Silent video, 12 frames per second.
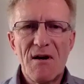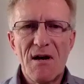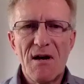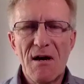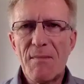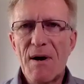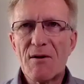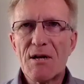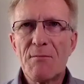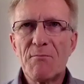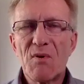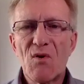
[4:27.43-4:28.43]
about
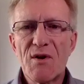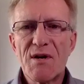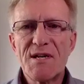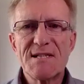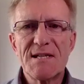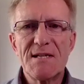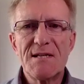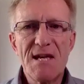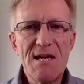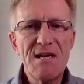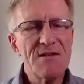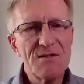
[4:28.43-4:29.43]
an employee's
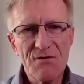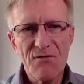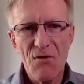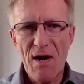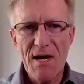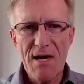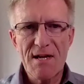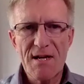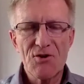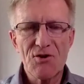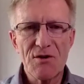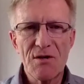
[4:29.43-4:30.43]
needs for
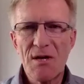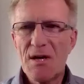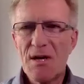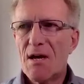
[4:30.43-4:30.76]
recognition.